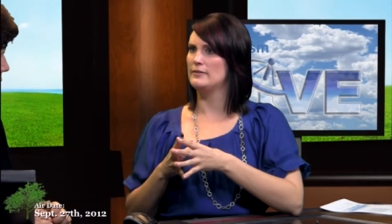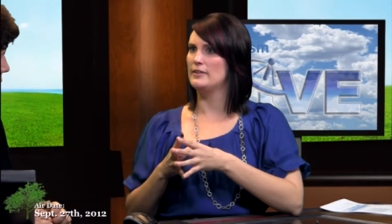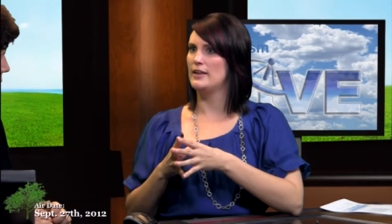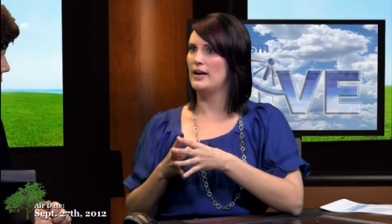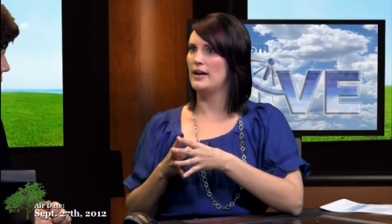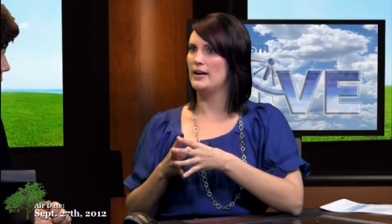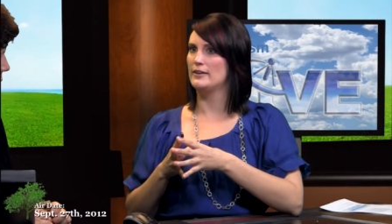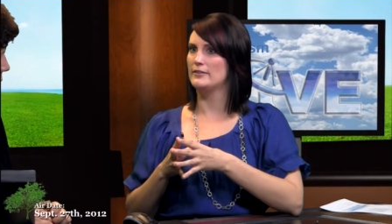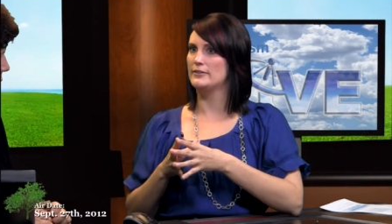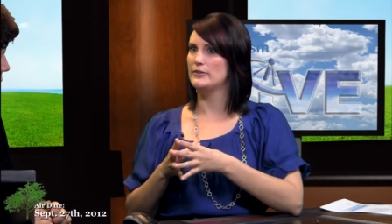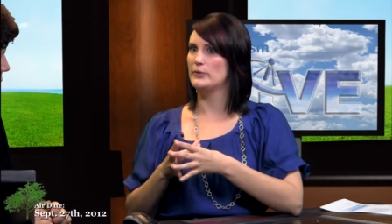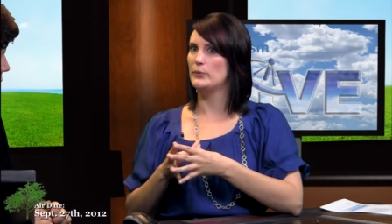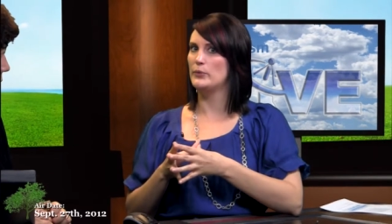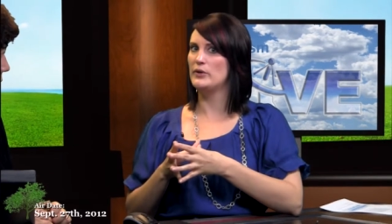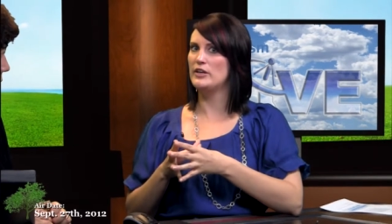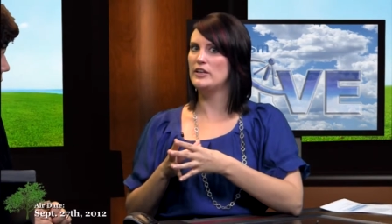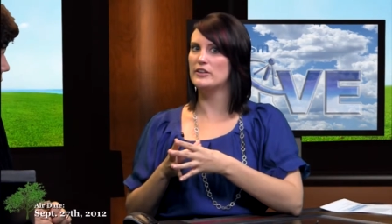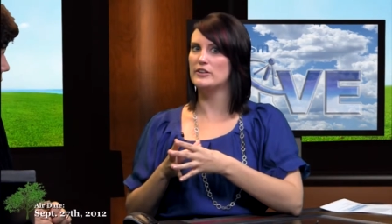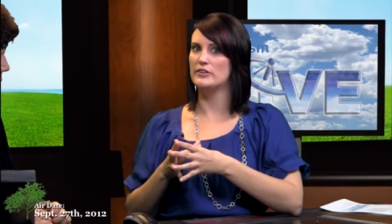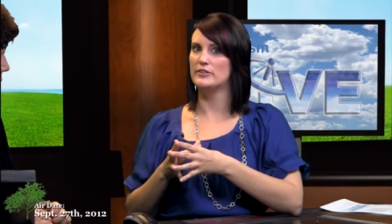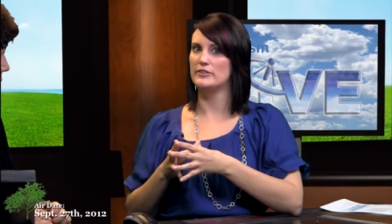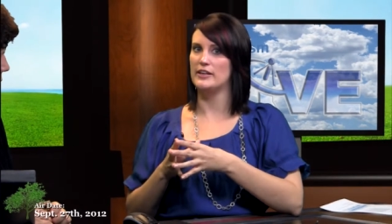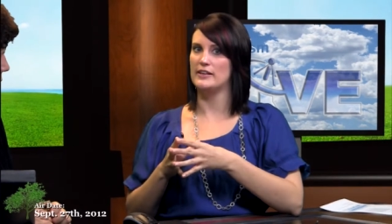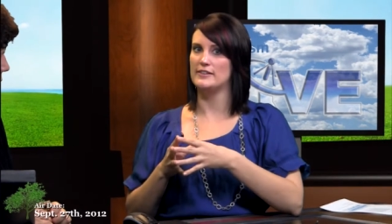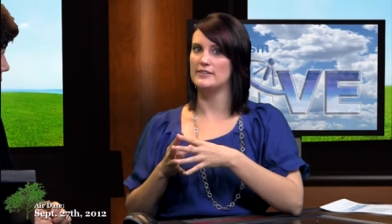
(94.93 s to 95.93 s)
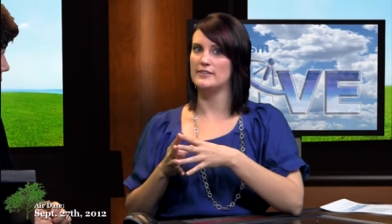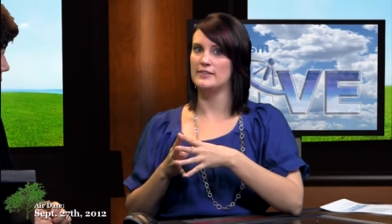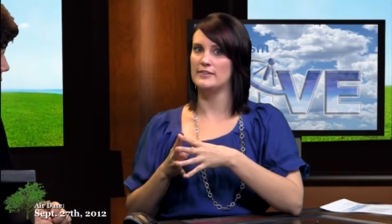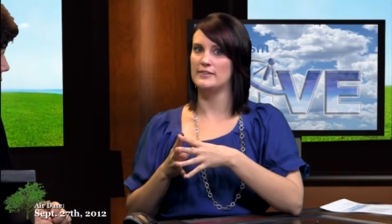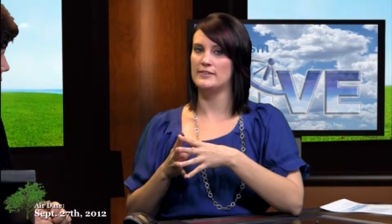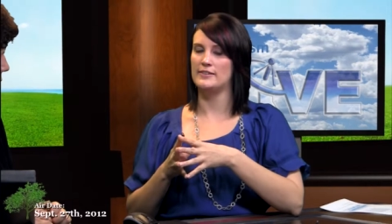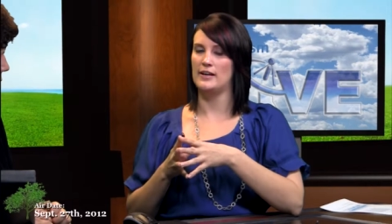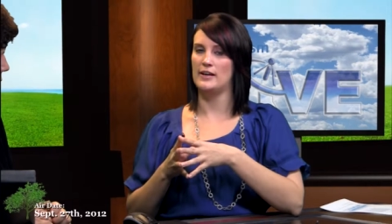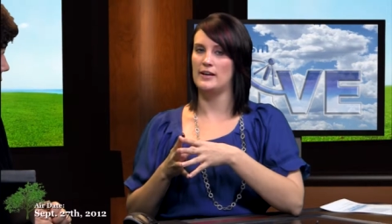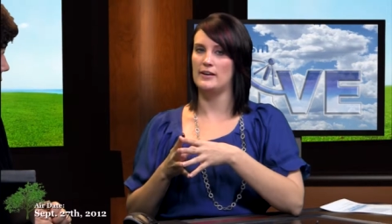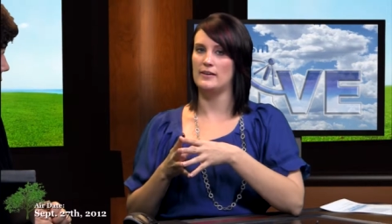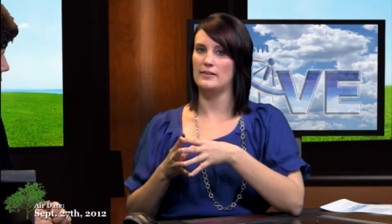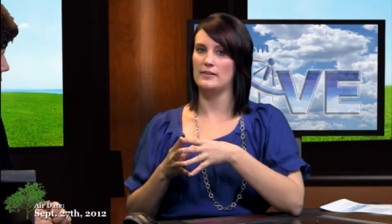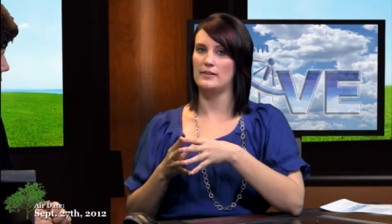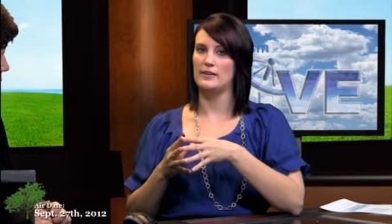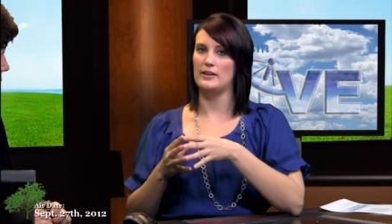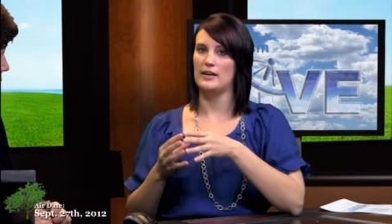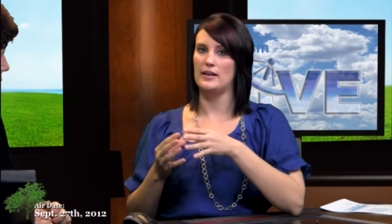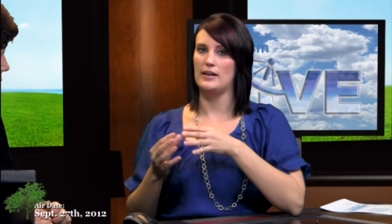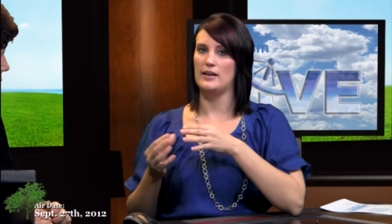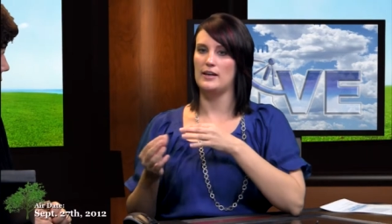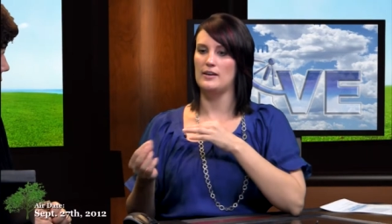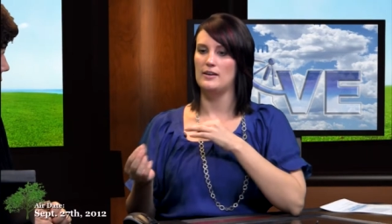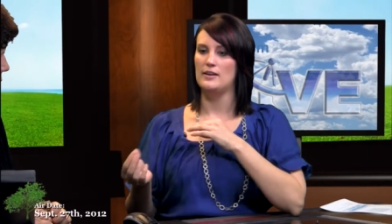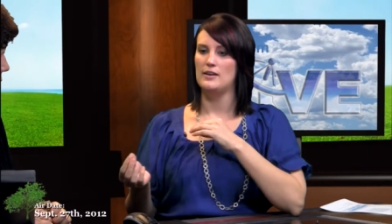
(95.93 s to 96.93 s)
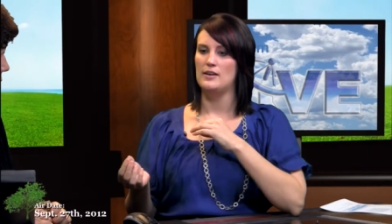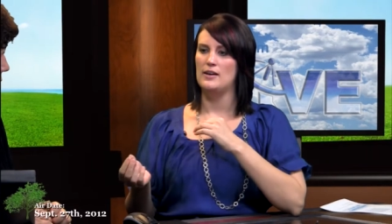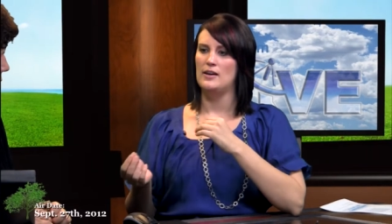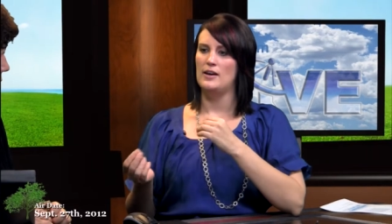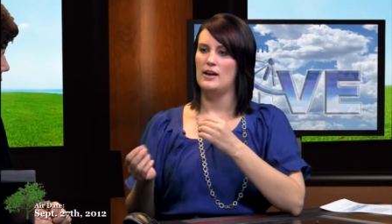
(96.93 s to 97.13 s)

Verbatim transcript: uh, that we don't necessarily